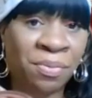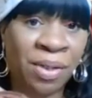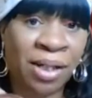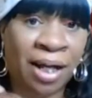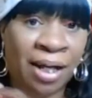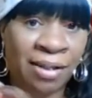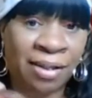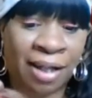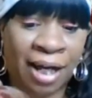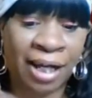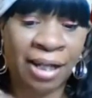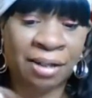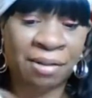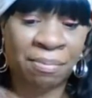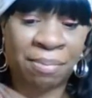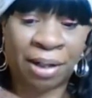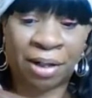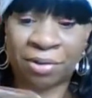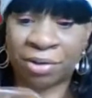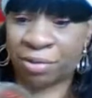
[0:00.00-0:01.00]
what I like
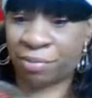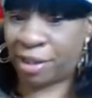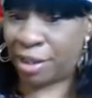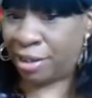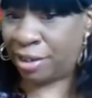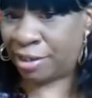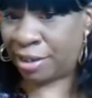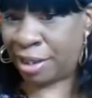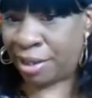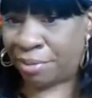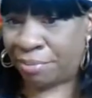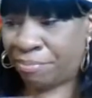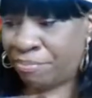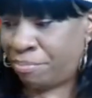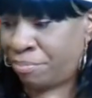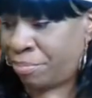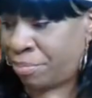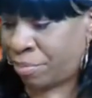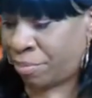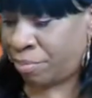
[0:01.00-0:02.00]
about grenadine.
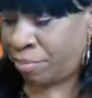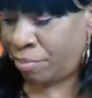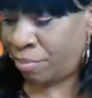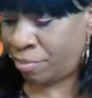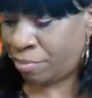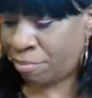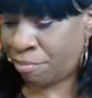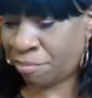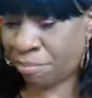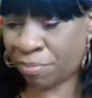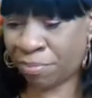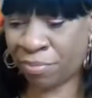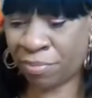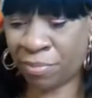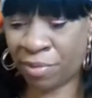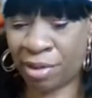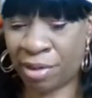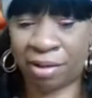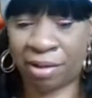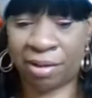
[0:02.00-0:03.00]

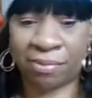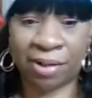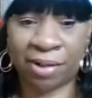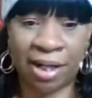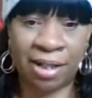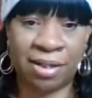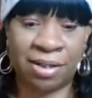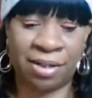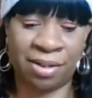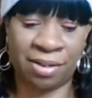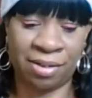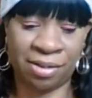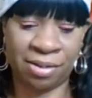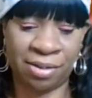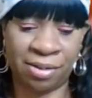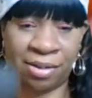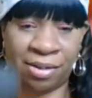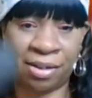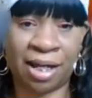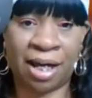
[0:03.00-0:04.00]
All right,
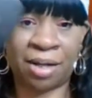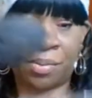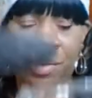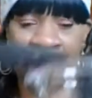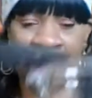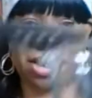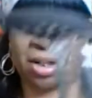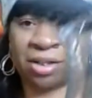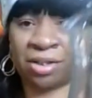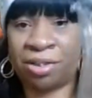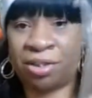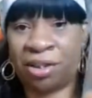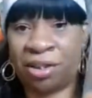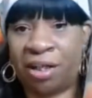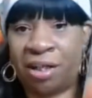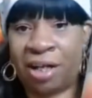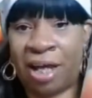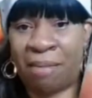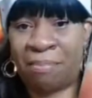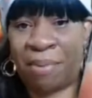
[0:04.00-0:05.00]
now we're gonna
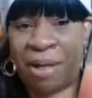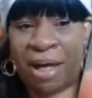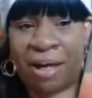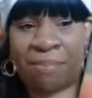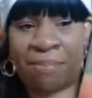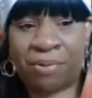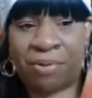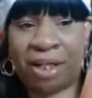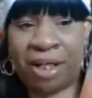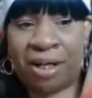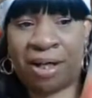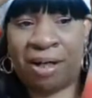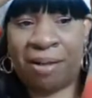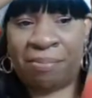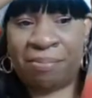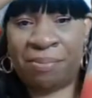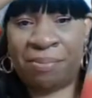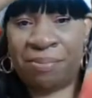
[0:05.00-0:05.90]
stir that bad boy up.